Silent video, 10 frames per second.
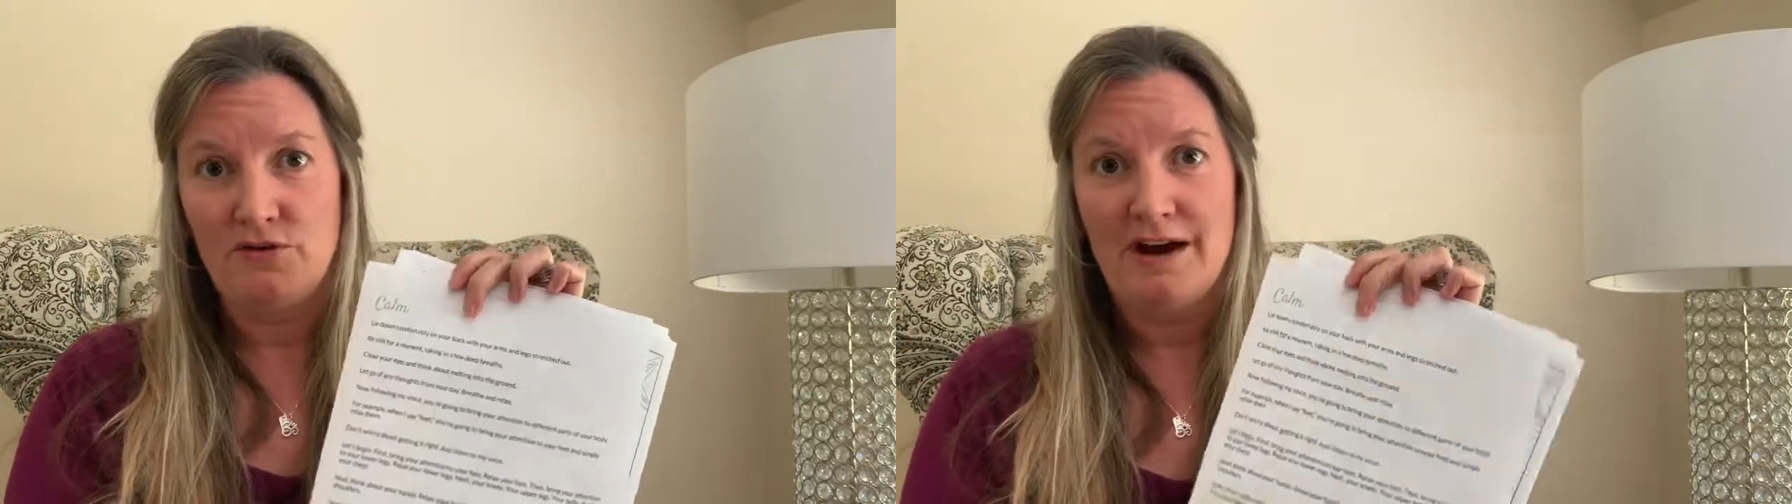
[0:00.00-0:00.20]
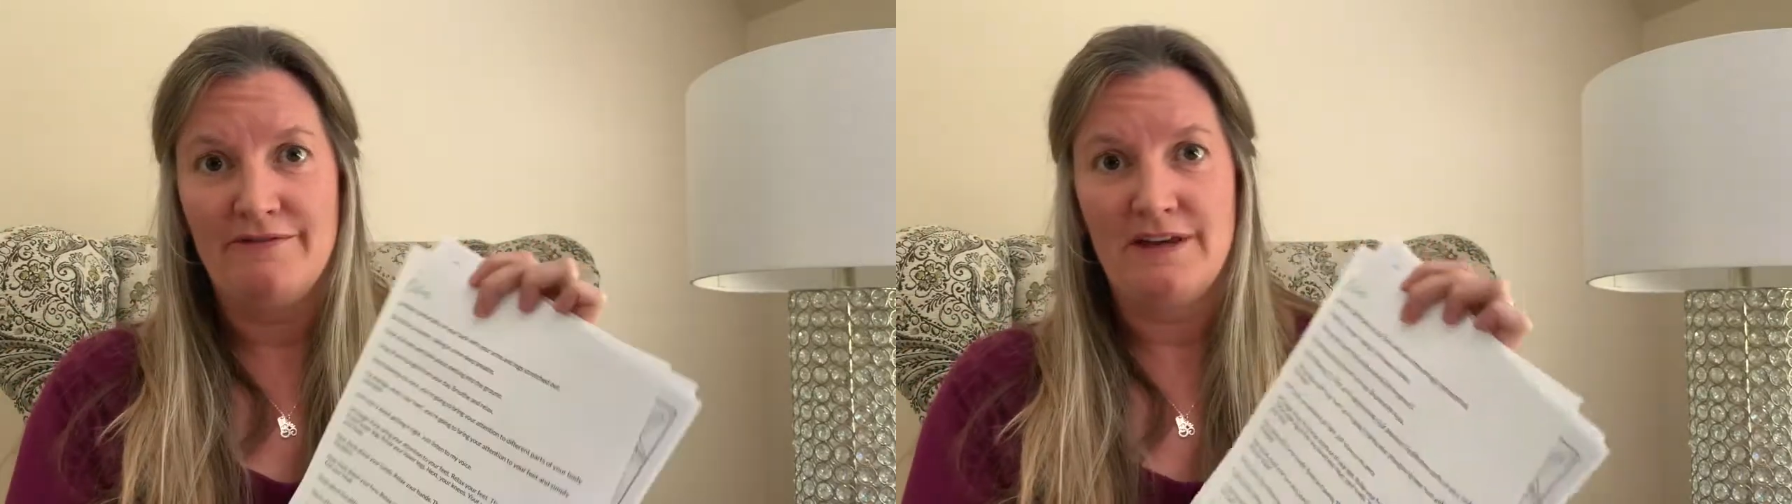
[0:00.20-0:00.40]

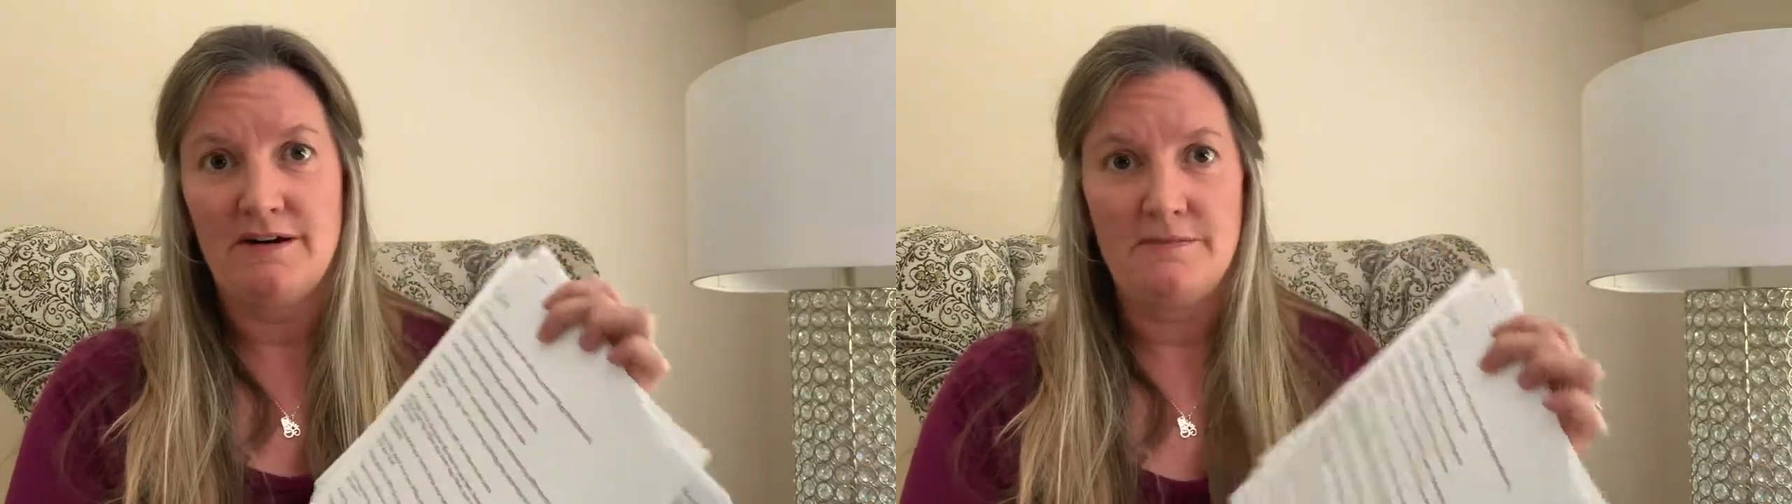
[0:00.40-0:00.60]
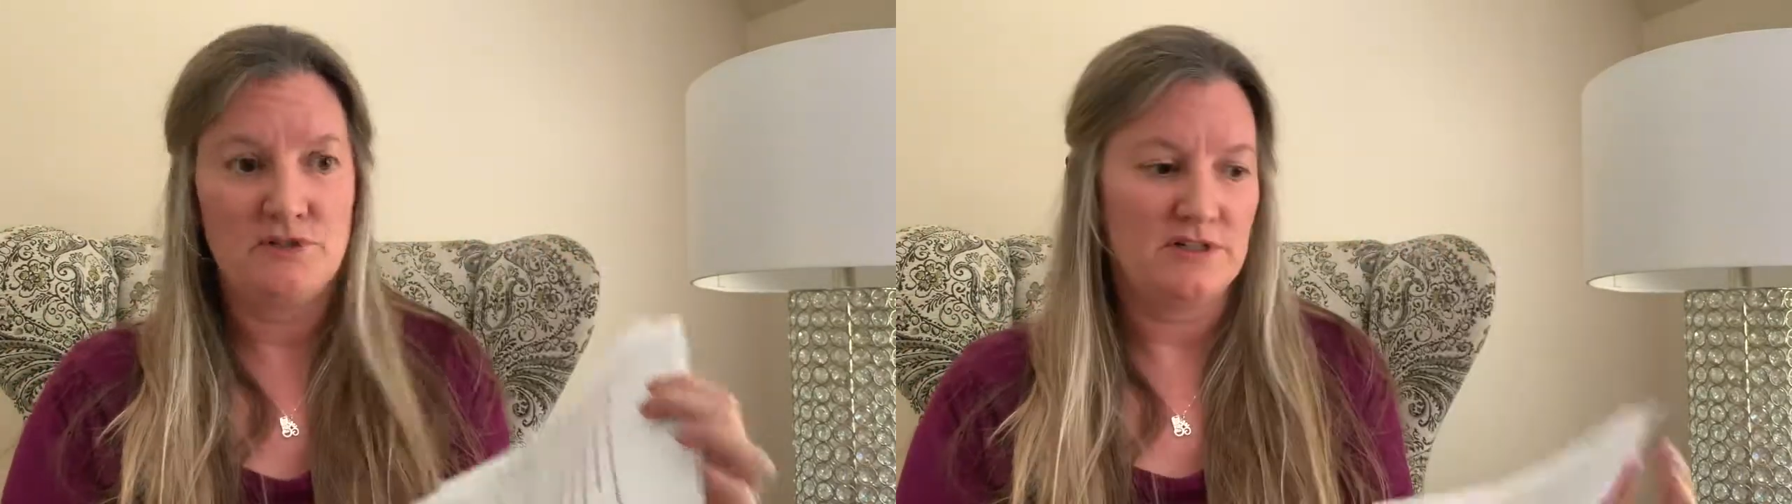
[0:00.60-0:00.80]
you have
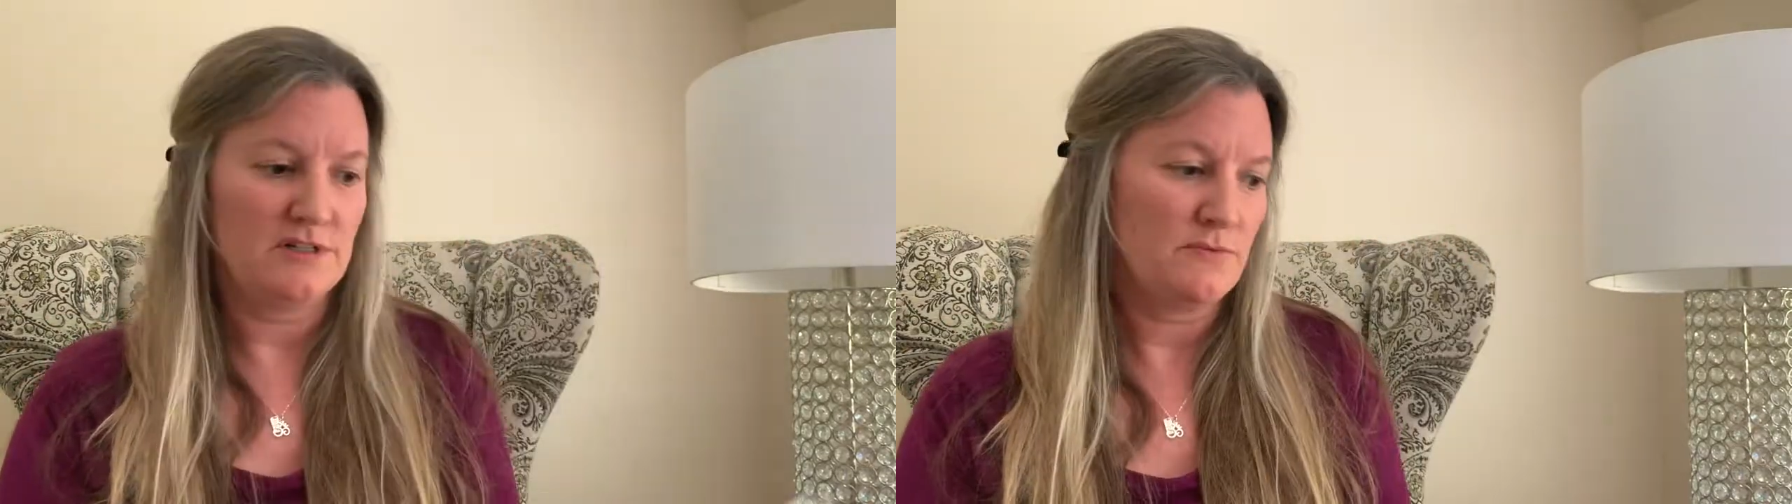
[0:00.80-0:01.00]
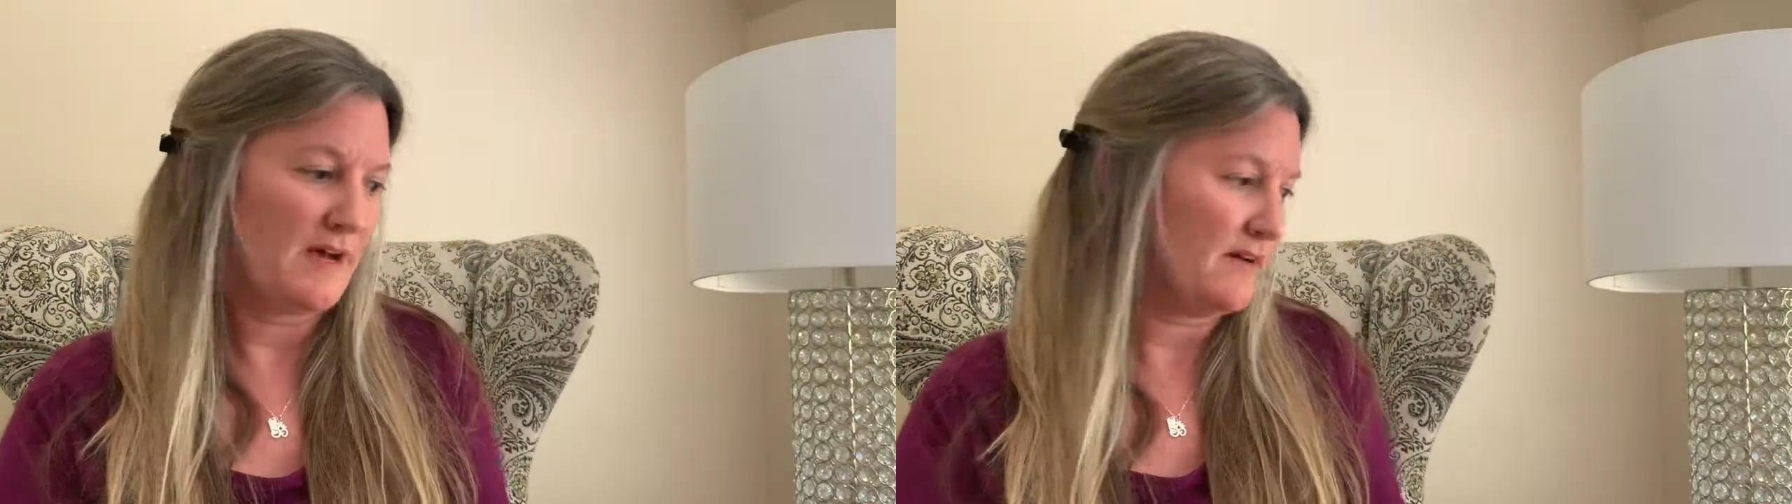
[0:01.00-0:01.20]
that option
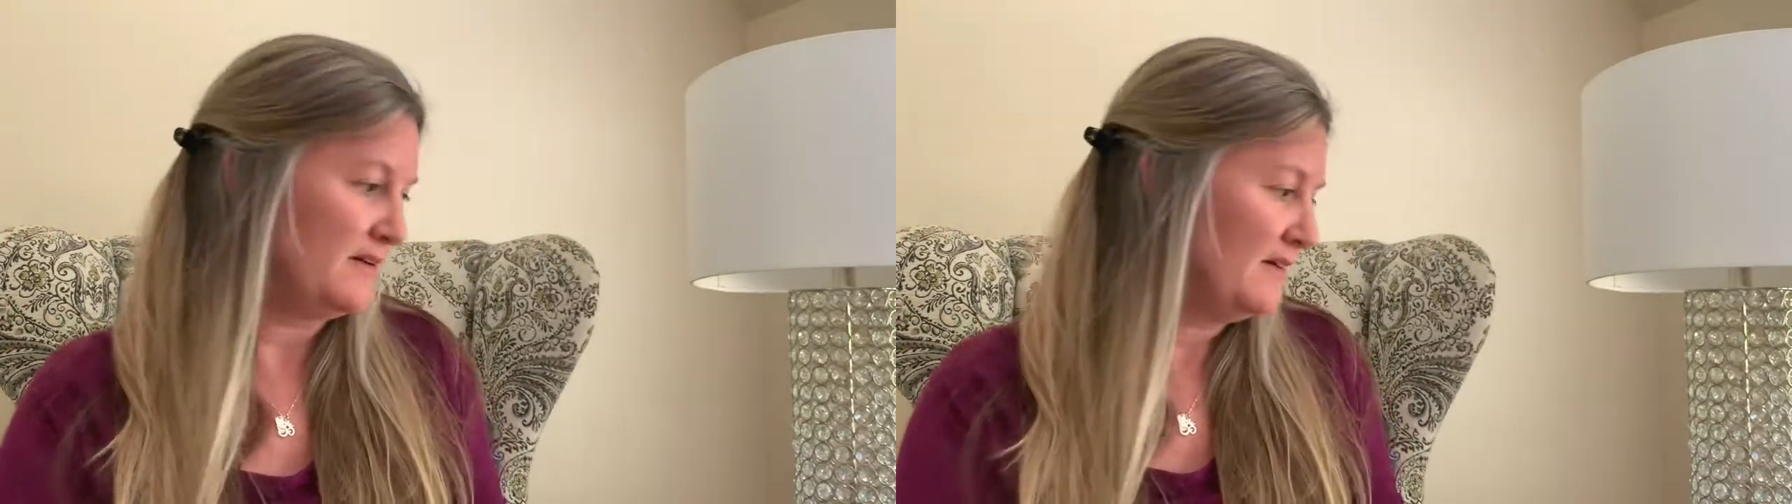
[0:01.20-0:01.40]
as well.